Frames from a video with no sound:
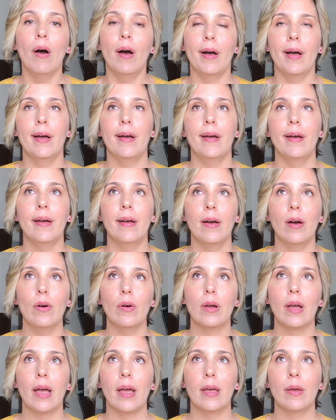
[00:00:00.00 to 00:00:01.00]

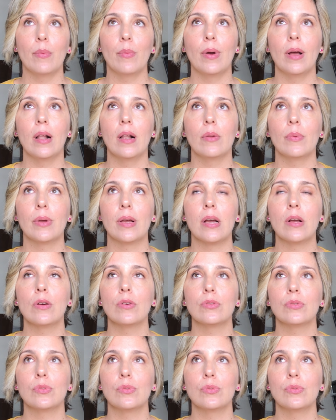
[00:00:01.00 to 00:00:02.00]
okay, well, we can
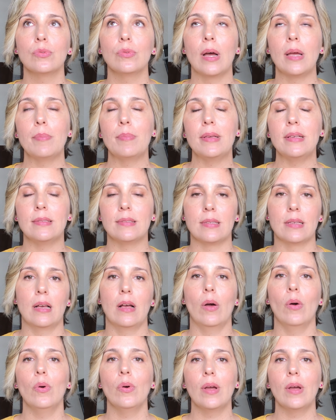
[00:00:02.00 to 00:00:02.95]
go to Ibiza.